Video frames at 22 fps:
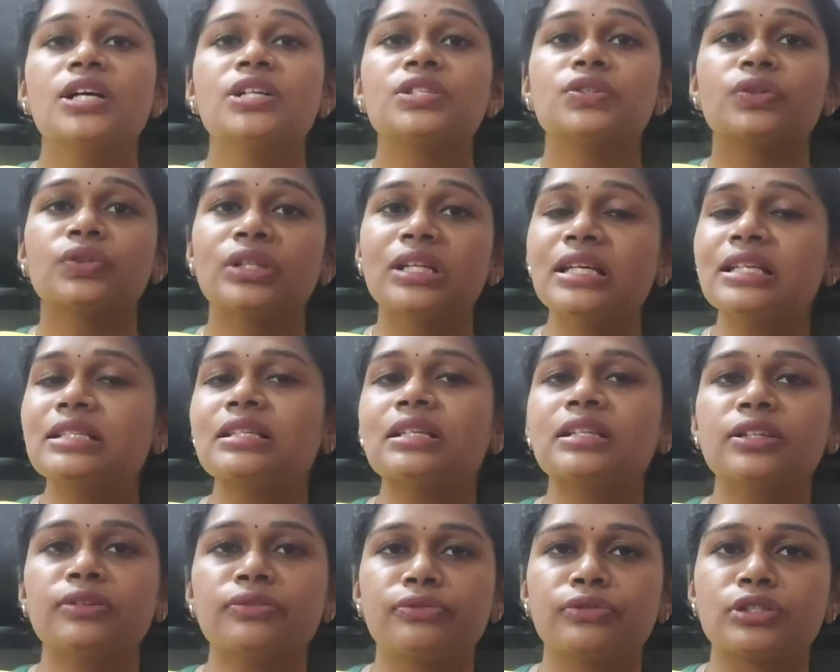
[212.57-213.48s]
So these
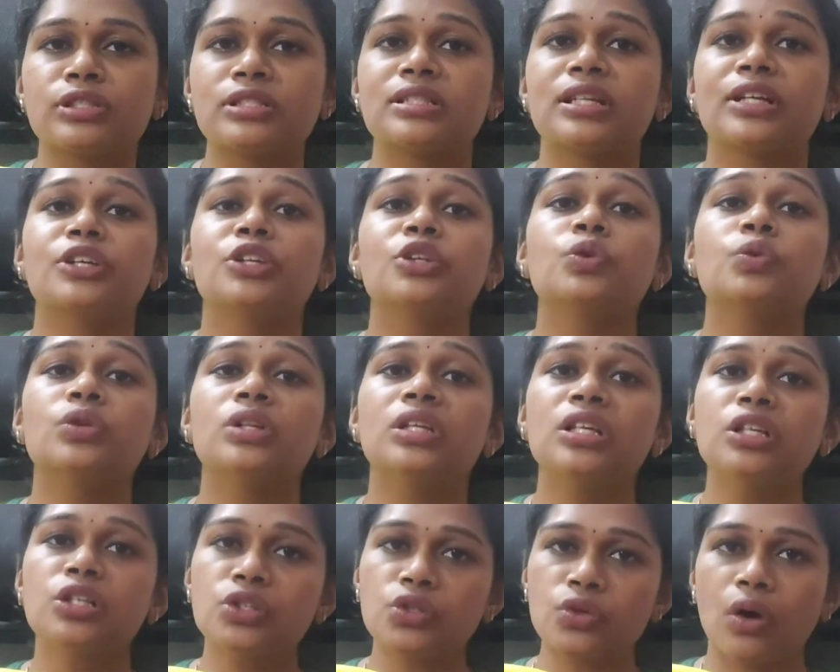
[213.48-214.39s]
are the foods that you
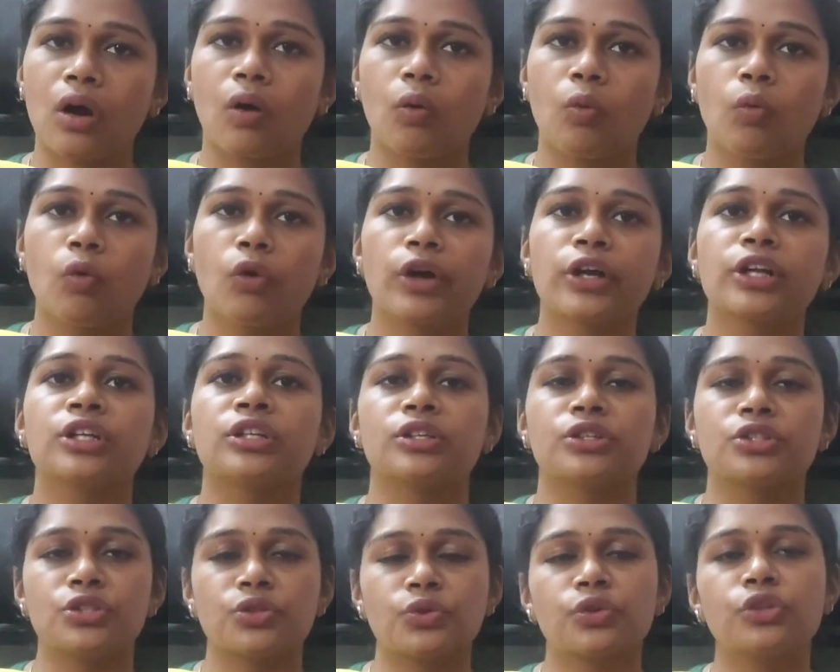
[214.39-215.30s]
need to
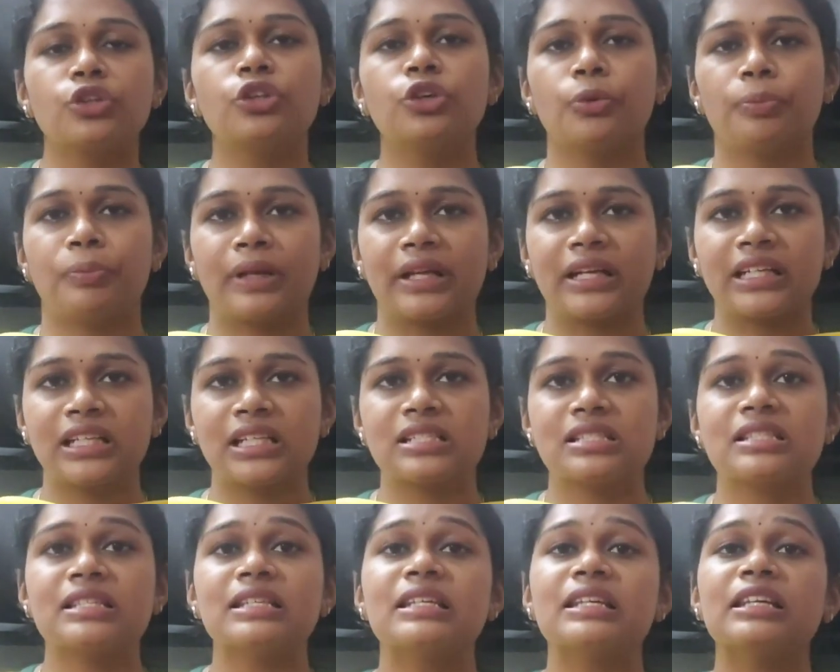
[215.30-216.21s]
avoid during your
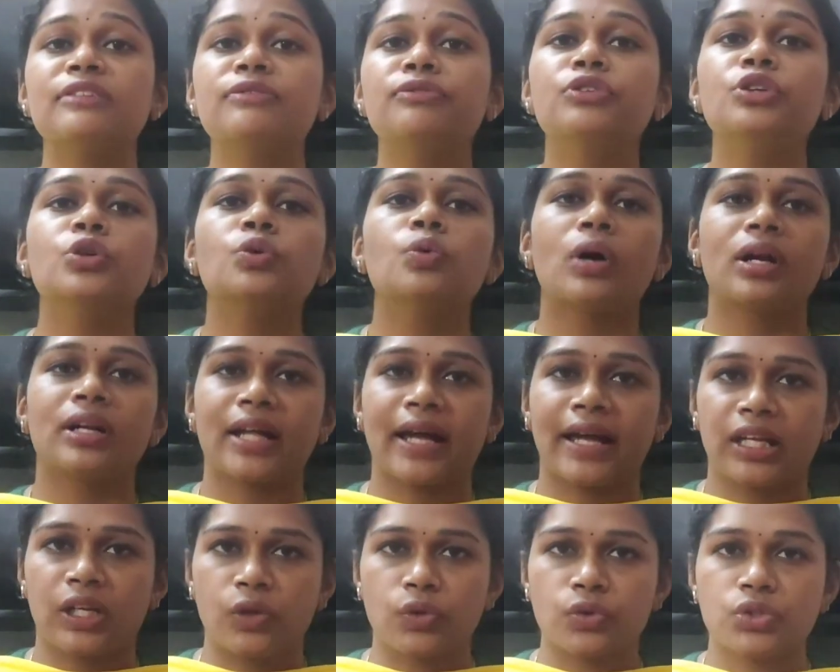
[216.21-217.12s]
pregnancy if you are
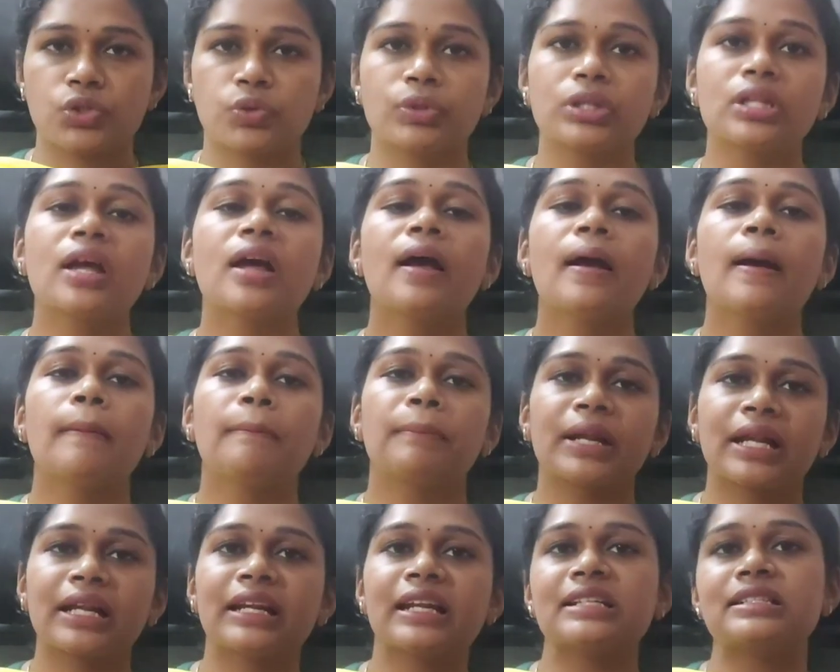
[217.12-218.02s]
diagnosed with
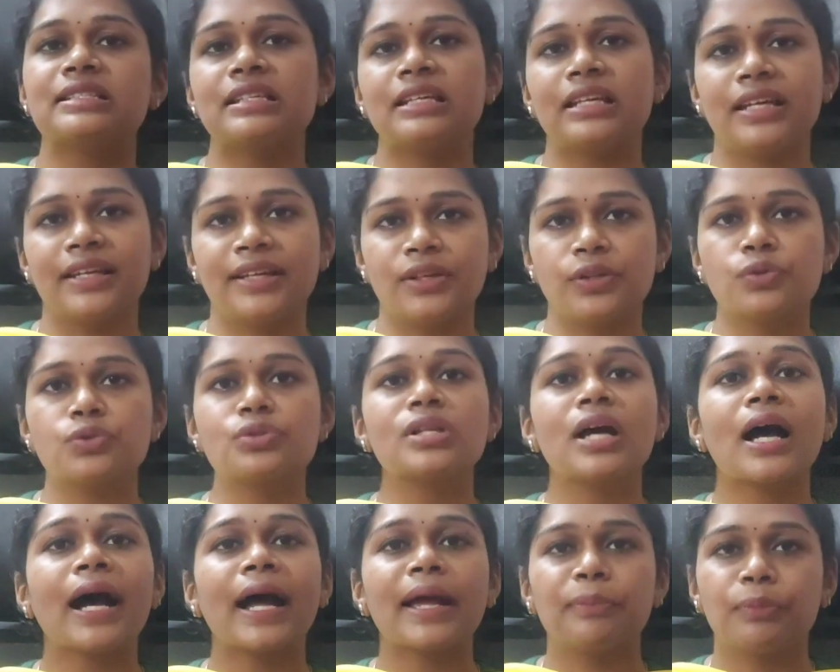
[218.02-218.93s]
pregnancy-induced
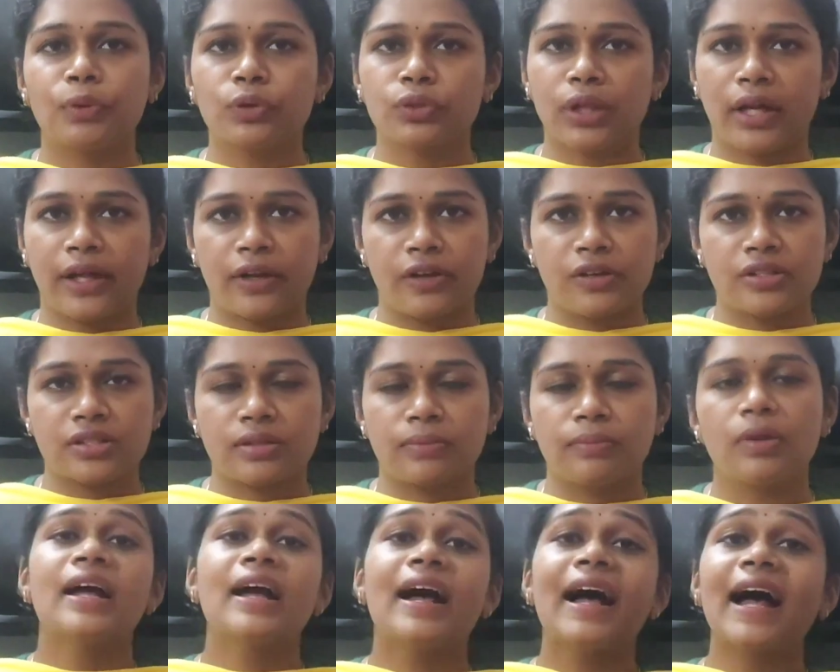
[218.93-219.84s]
hypothyroidism.